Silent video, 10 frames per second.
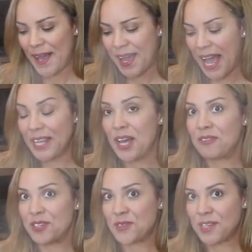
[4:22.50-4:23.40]
I
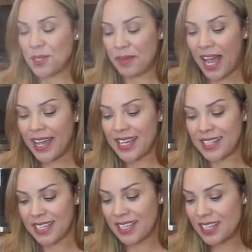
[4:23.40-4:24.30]
love this recipe. I can
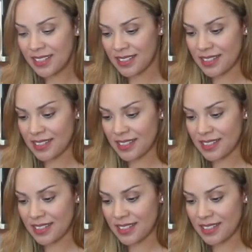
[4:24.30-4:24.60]
eat